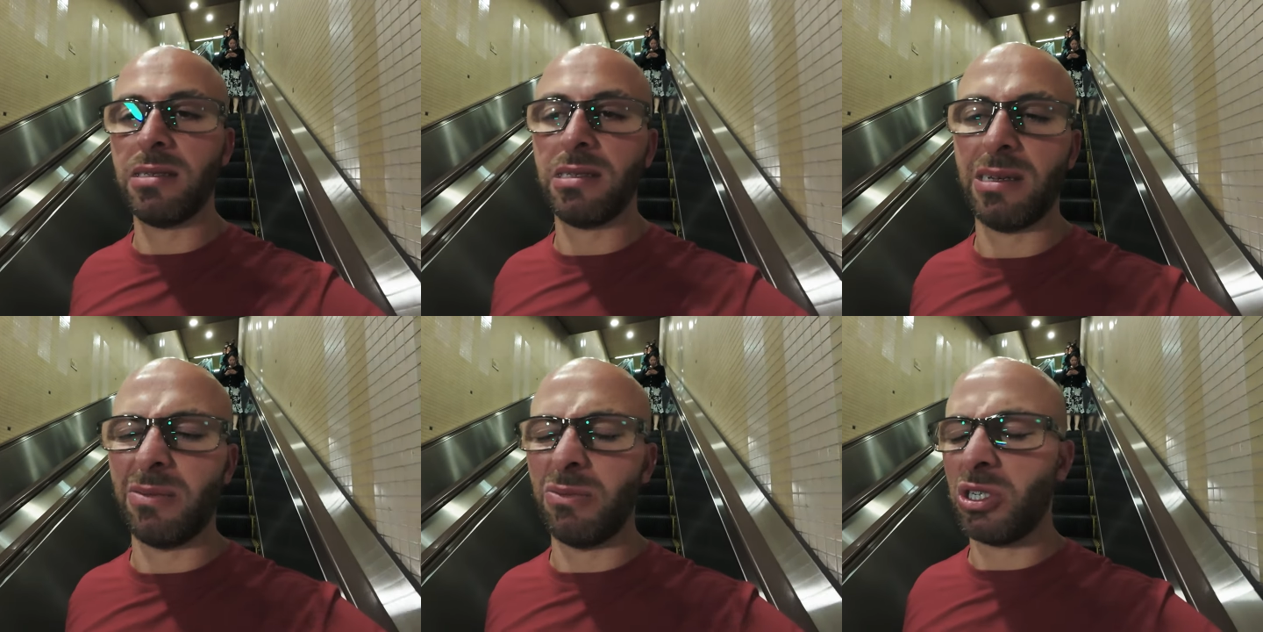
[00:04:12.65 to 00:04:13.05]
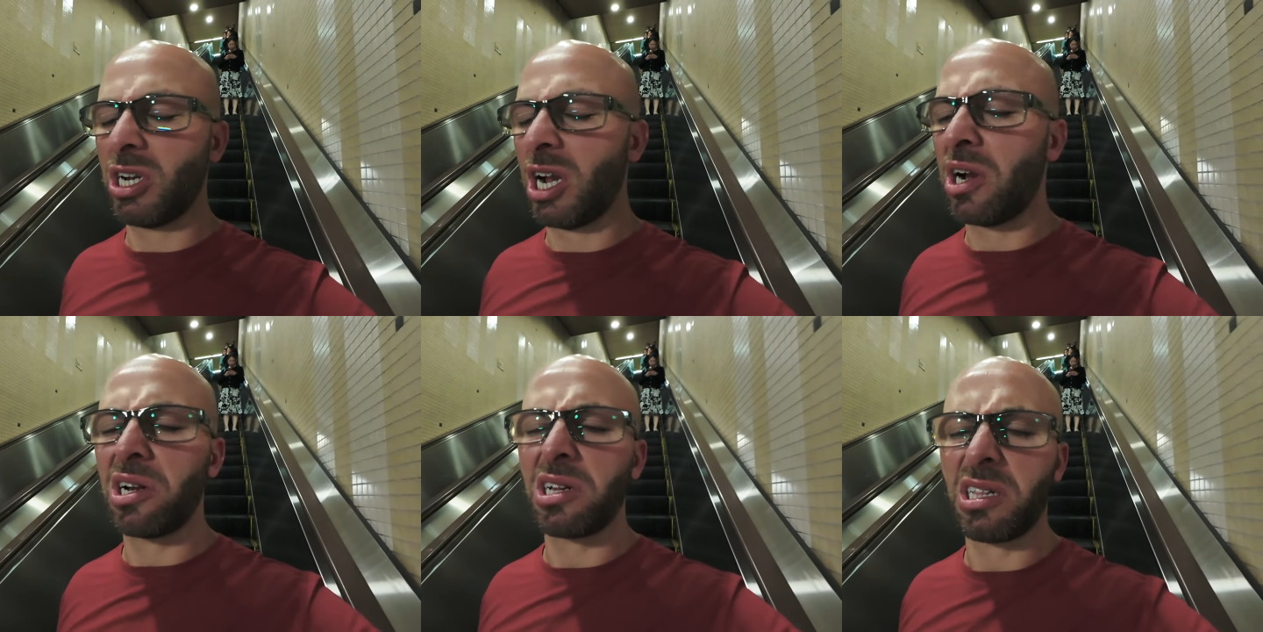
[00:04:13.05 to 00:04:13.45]
some
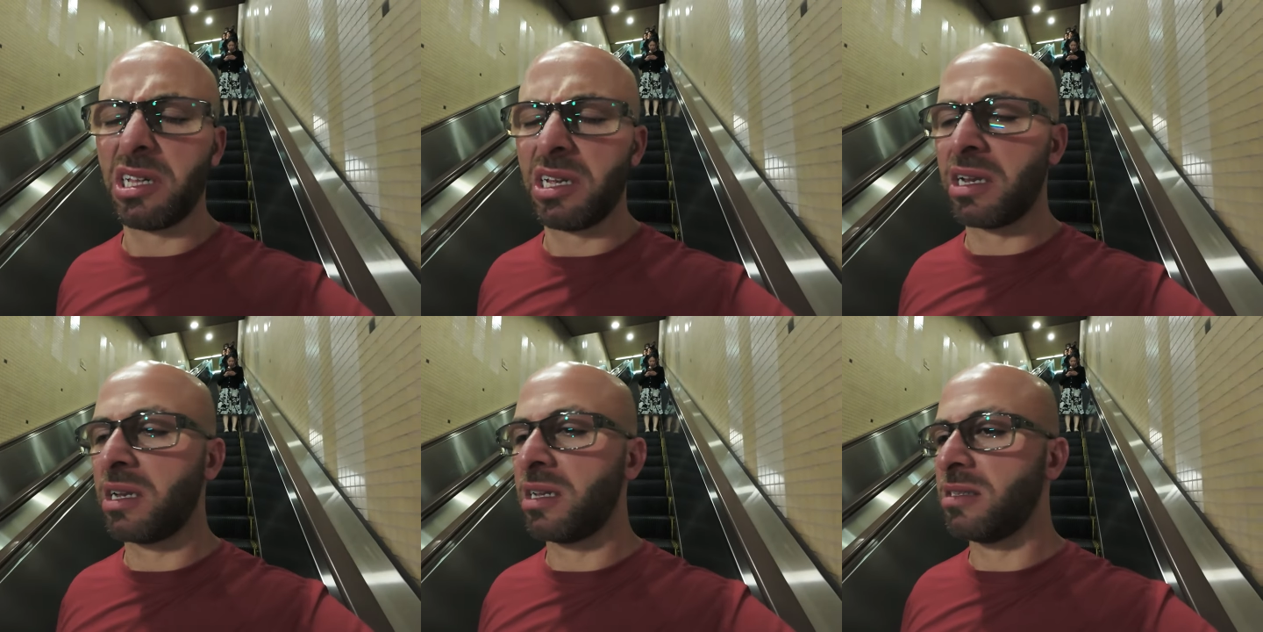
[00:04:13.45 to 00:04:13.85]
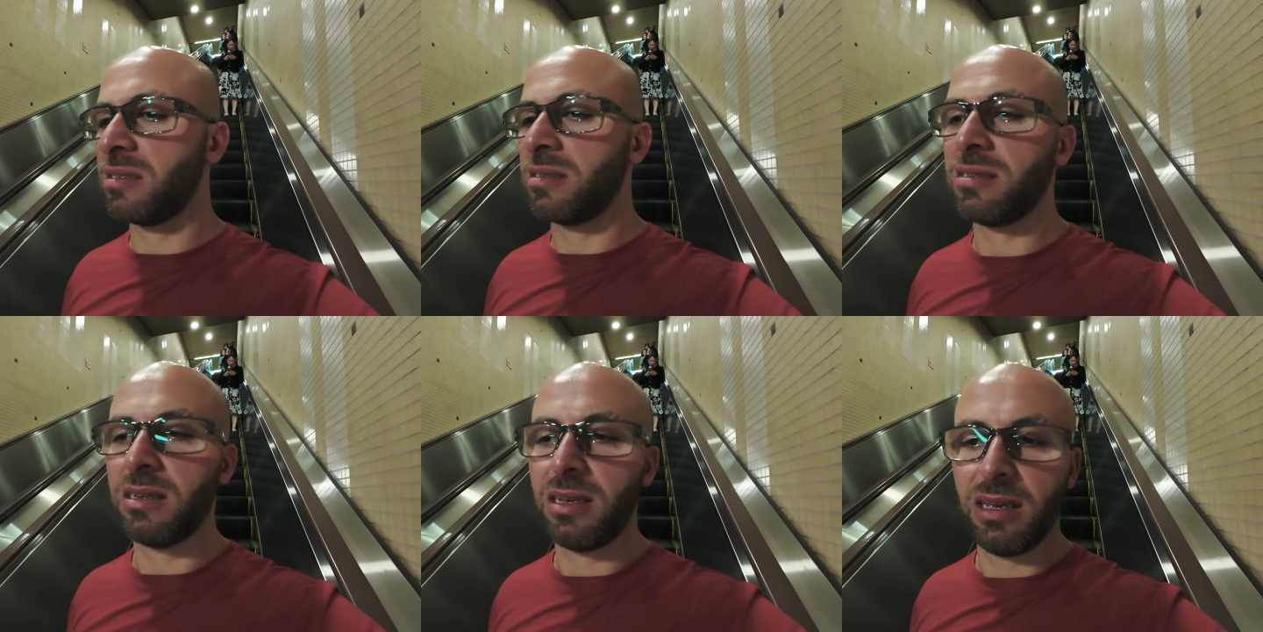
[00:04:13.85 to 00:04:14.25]

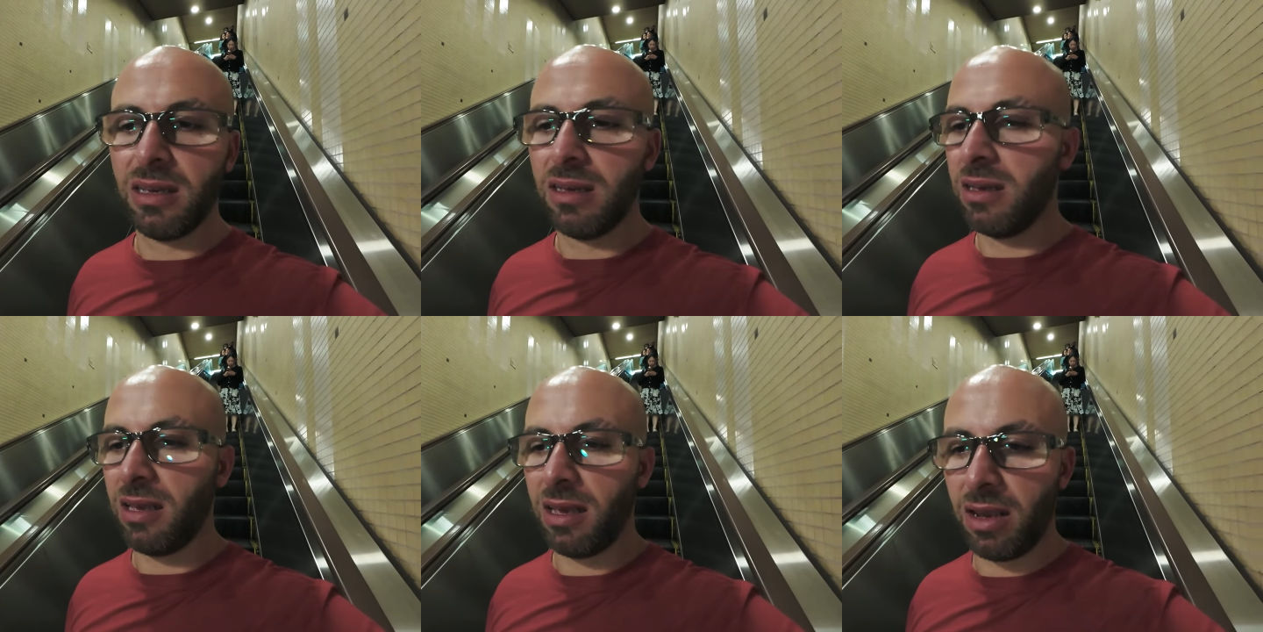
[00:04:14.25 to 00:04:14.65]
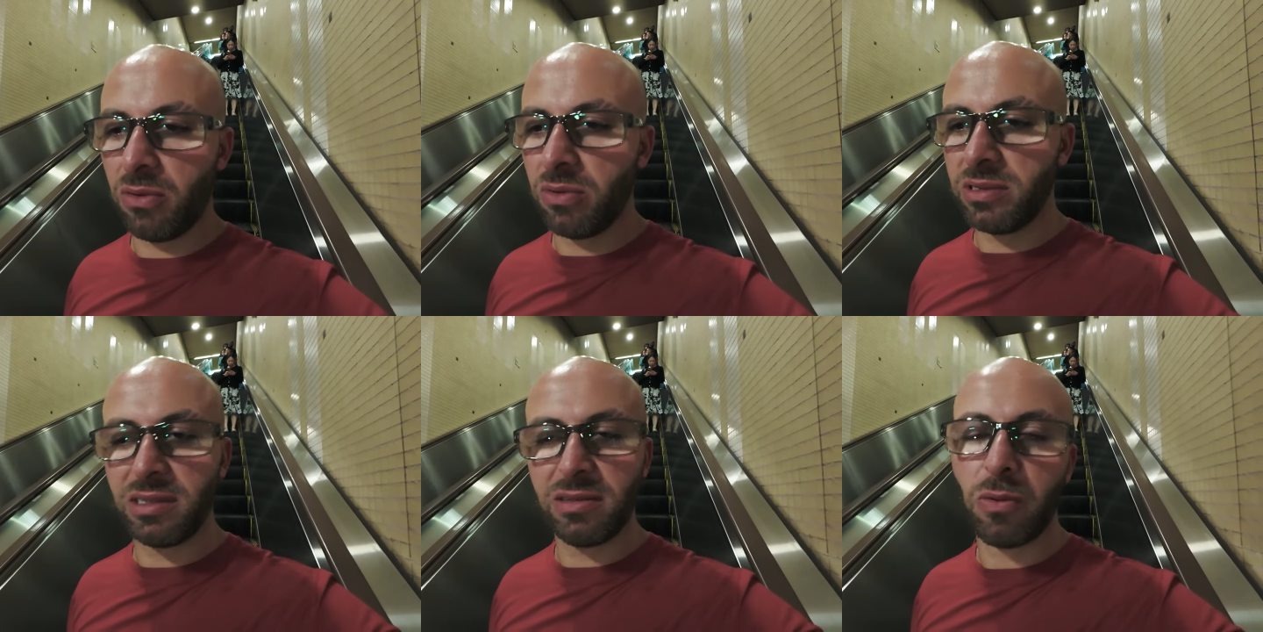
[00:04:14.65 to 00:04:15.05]
chocolates. It
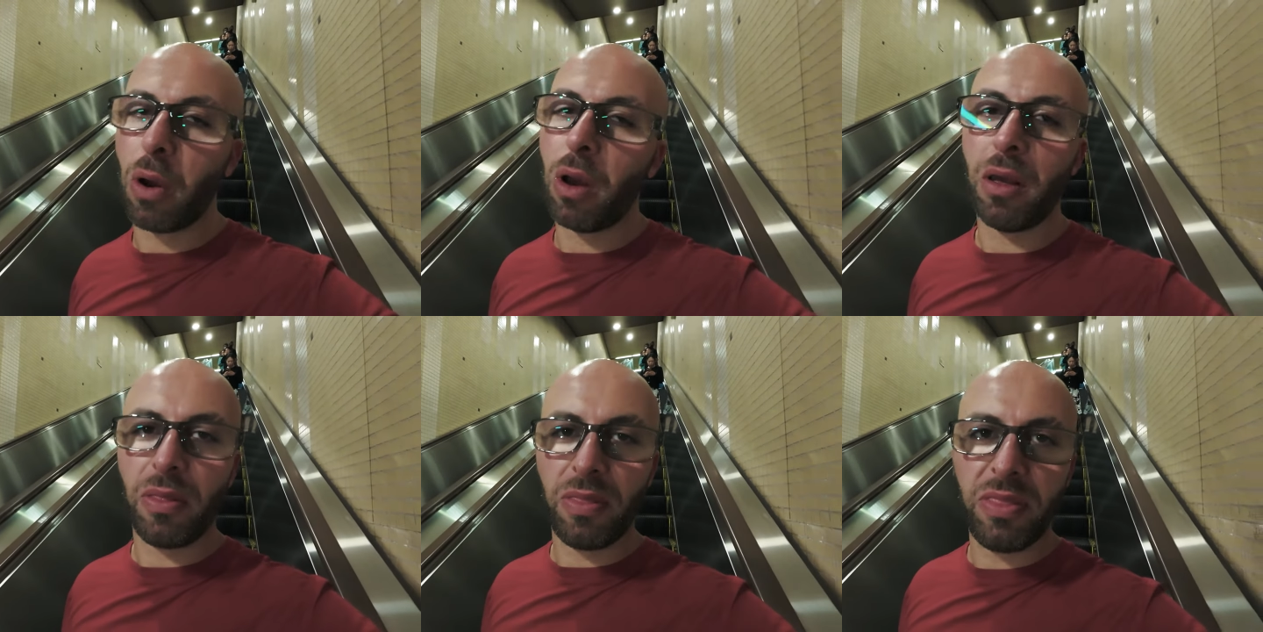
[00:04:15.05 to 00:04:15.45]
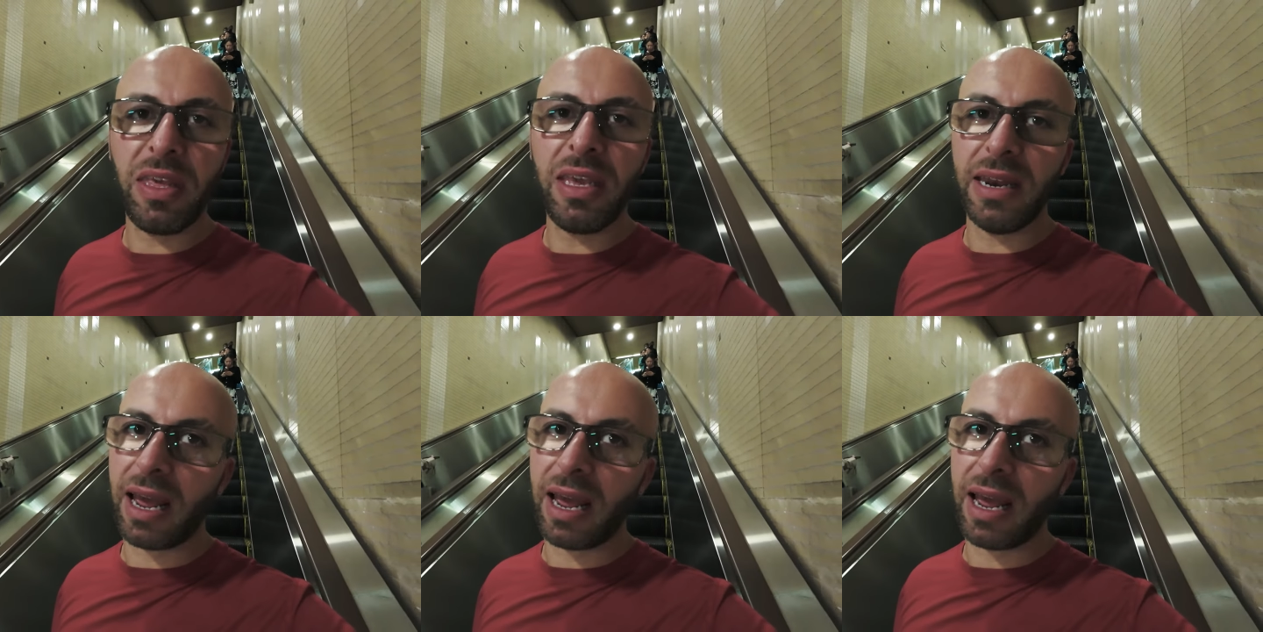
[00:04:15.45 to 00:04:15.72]
was the